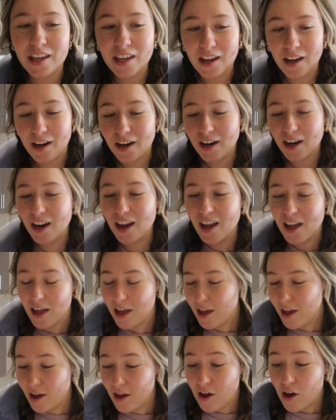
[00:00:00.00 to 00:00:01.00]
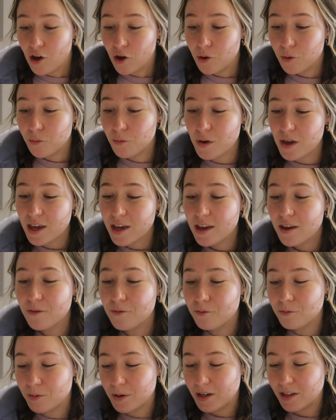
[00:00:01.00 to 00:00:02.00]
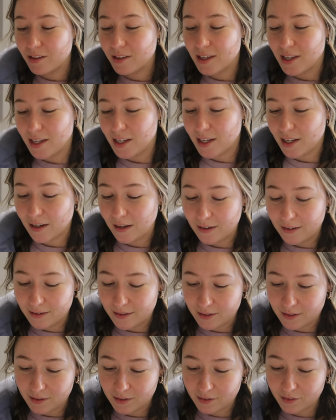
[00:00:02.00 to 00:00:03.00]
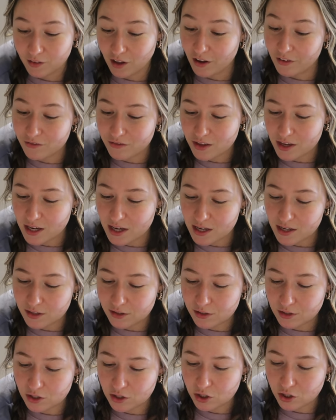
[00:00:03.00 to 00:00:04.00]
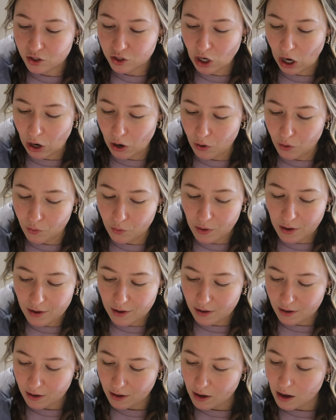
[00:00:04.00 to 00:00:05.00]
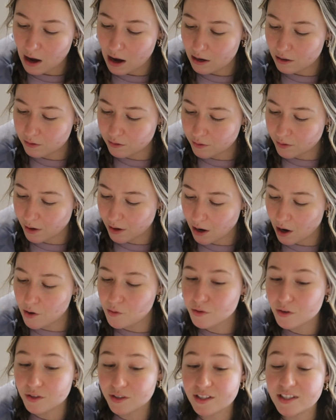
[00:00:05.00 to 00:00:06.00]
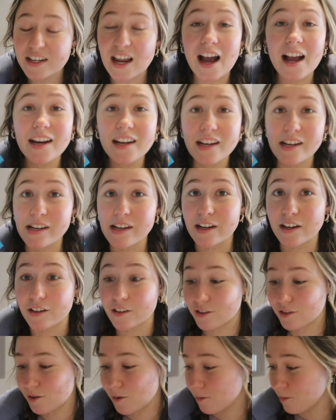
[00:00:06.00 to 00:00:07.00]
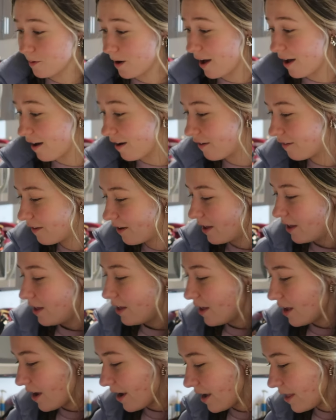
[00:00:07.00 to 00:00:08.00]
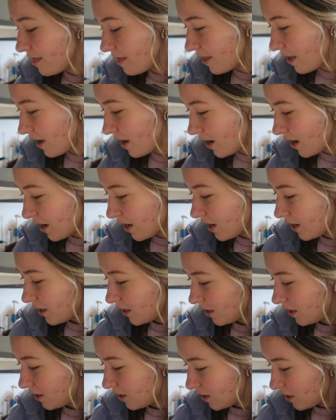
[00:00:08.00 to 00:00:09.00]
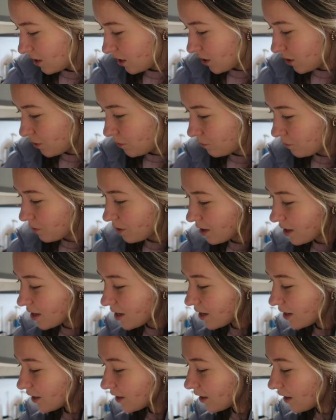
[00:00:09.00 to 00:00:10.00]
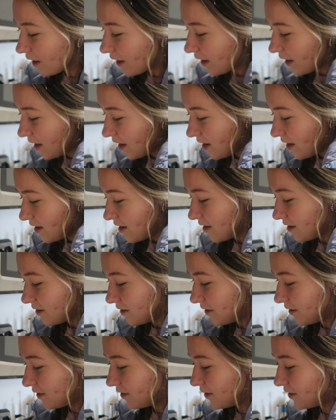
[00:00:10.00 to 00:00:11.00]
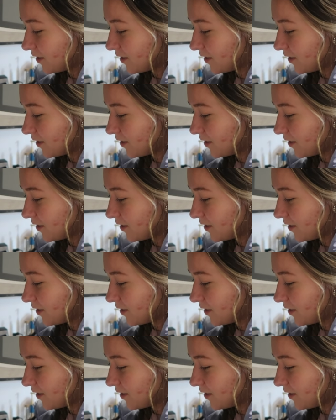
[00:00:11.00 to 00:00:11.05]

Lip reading: here, we really love these. So, I don't know how, oh, there's 9 in here, so wow. And then Ian got his